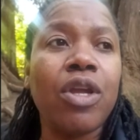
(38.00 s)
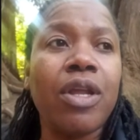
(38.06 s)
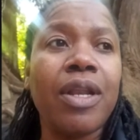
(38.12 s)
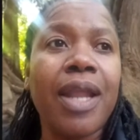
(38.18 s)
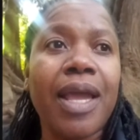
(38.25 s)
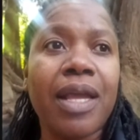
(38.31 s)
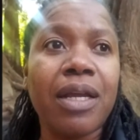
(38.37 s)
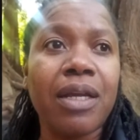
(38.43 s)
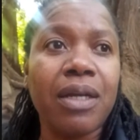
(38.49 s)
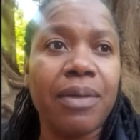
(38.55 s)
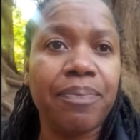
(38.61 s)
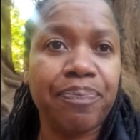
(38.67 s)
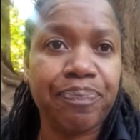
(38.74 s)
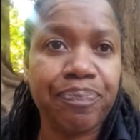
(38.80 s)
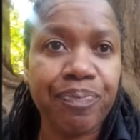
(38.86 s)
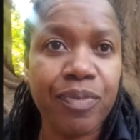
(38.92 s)
like a
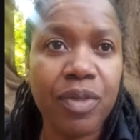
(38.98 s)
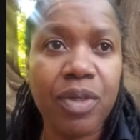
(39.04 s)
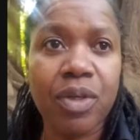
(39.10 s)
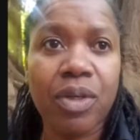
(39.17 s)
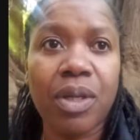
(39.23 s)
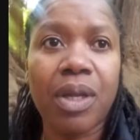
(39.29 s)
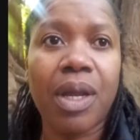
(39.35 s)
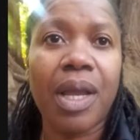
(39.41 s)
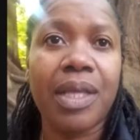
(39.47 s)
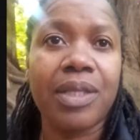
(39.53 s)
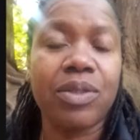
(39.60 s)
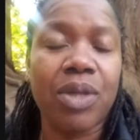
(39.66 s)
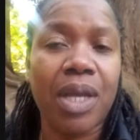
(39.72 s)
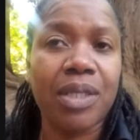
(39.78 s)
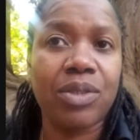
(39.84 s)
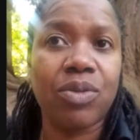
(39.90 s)
as
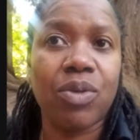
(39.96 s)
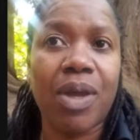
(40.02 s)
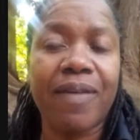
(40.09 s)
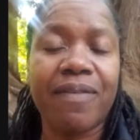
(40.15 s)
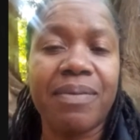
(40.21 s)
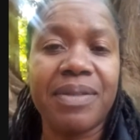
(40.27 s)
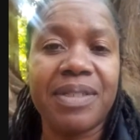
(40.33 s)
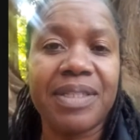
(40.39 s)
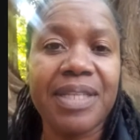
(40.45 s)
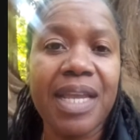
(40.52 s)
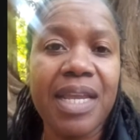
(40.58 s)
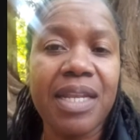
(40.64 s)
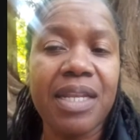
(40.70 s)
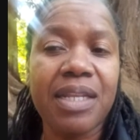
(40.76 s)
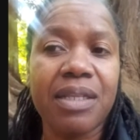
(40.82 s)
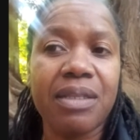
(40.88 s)
I've been
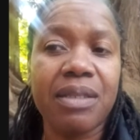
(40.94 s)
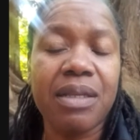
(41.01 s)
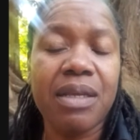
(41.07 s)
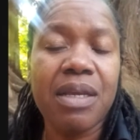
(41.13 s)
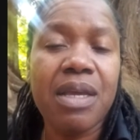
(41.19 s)
saying,